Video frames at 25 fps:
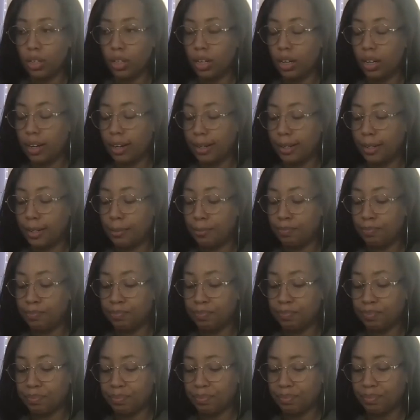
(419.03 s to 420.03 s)
Um,
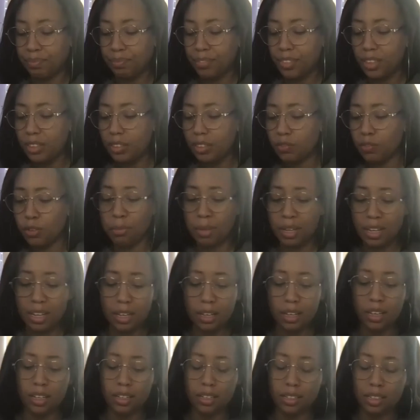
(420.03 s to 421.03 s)
for me,
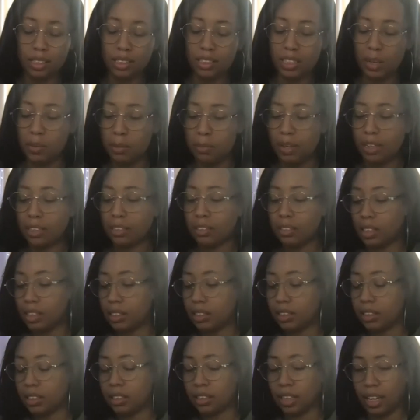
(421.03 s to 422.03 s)
it, it, seemed to make sense
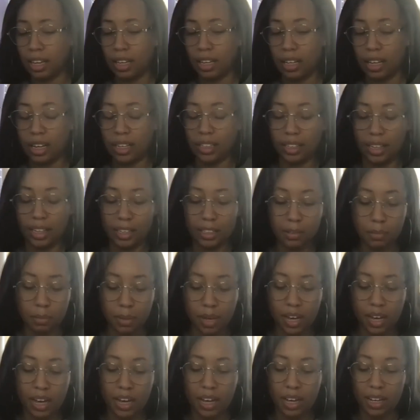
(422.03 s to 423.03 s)
because I, I liked
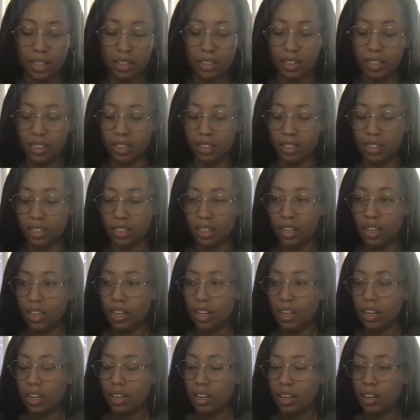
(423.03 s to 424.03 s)
math and
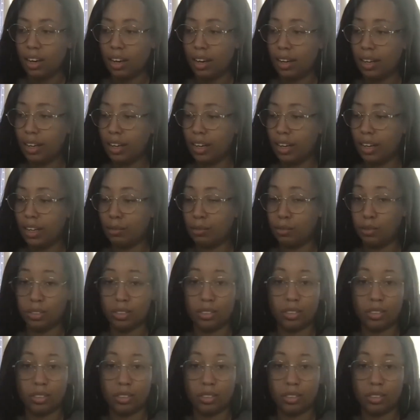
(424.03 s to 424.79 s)
I, I was